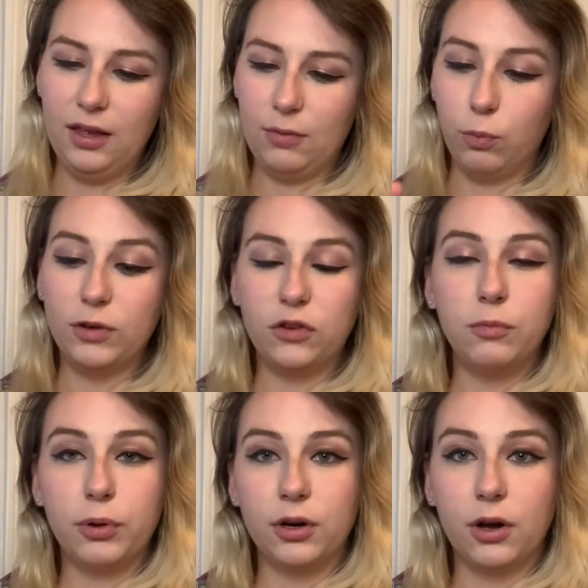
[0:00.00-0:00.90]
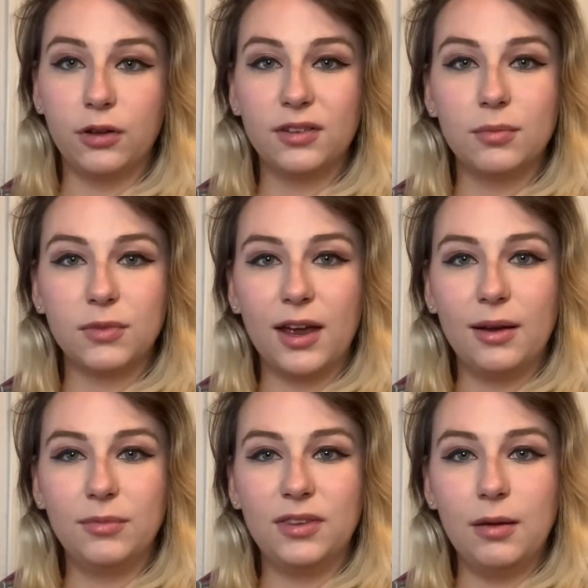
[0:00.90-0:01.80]
once you put it on,
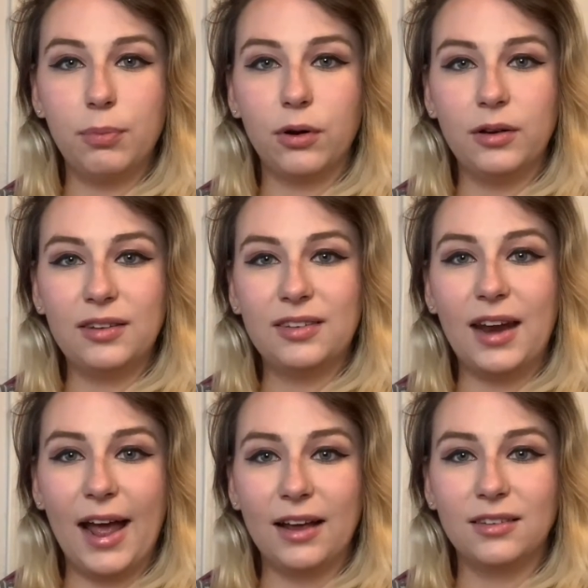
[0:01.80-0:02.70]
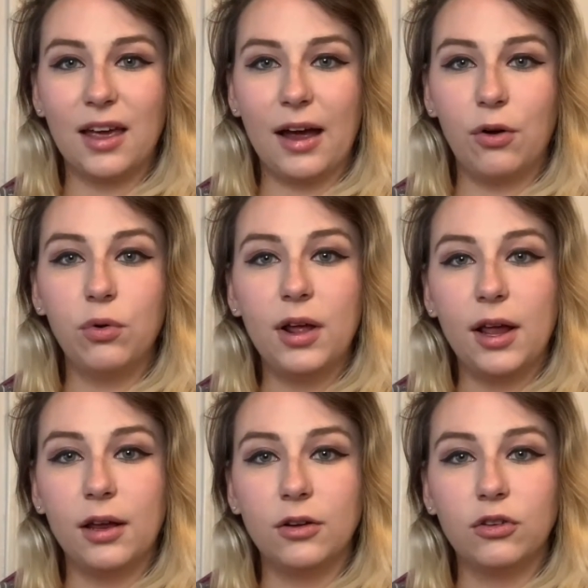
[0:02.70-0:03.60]
sometimes the print snags out
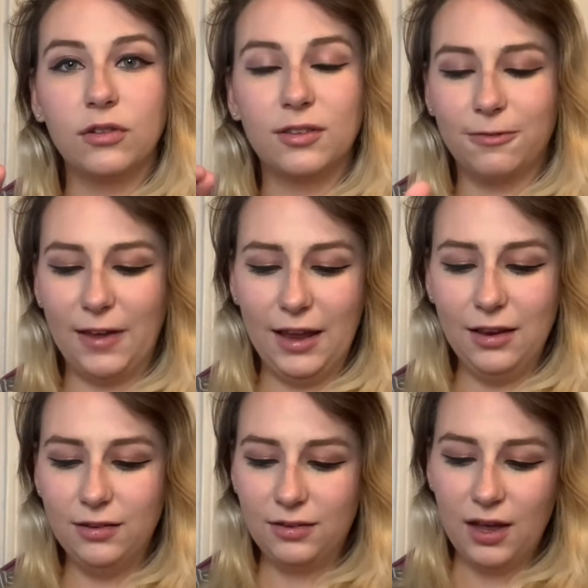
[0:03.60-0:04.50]
and just fades.